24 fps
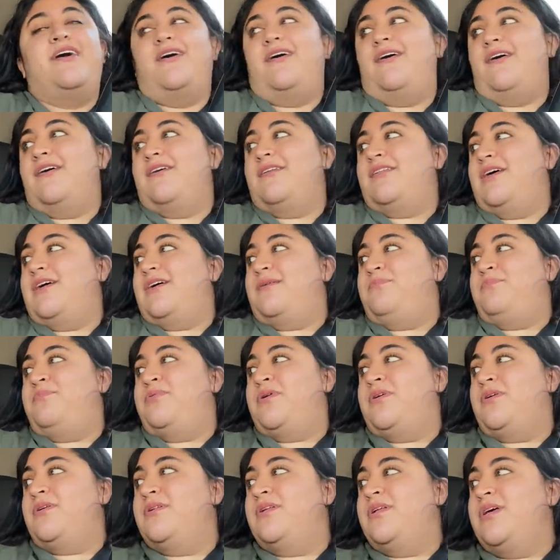are like
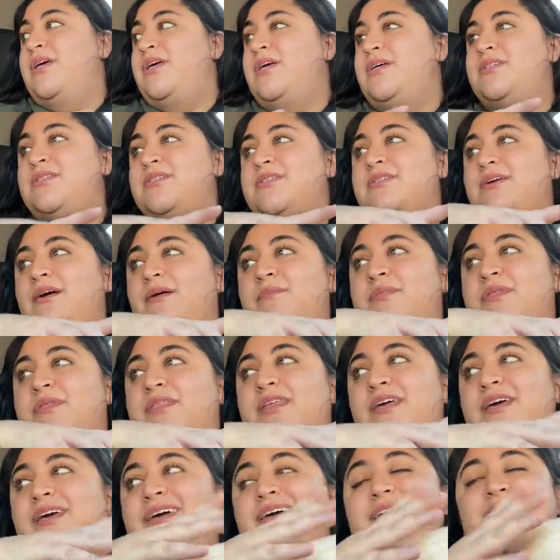pulling
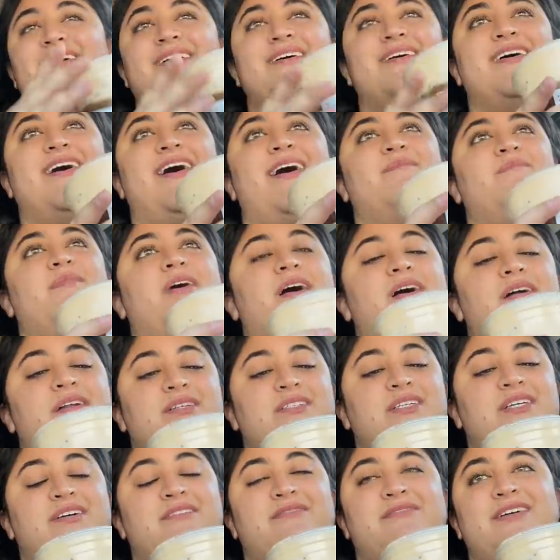something. I'm not gonna
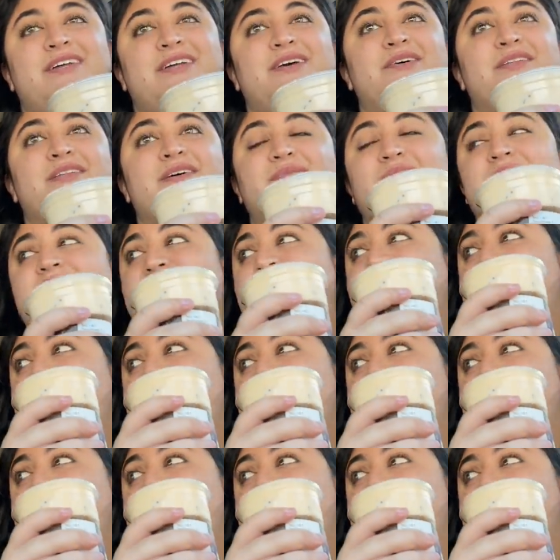take a video of them because that's